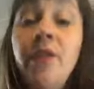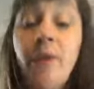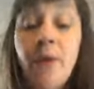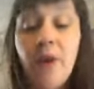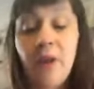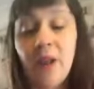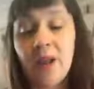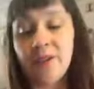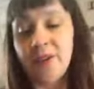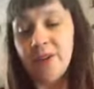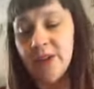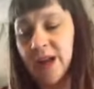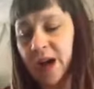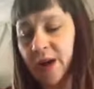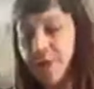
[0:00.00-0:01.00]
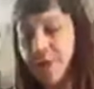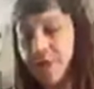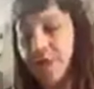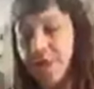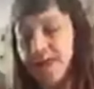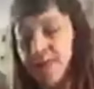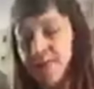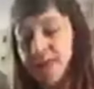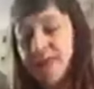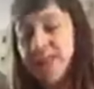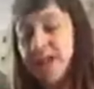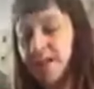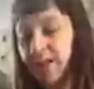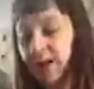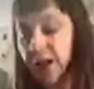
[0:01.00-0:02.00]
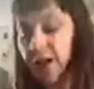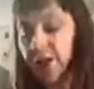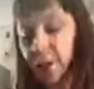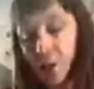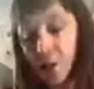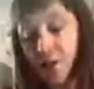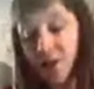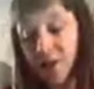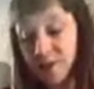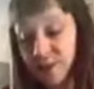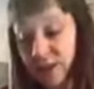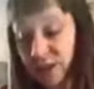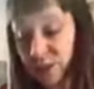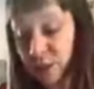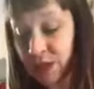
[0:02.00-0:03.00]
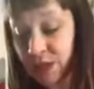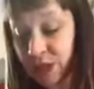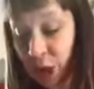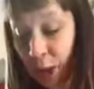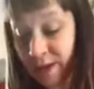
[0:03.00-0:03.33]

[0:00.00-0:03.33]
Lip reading: all I'll do now is I'll simply tell you what those measurements are.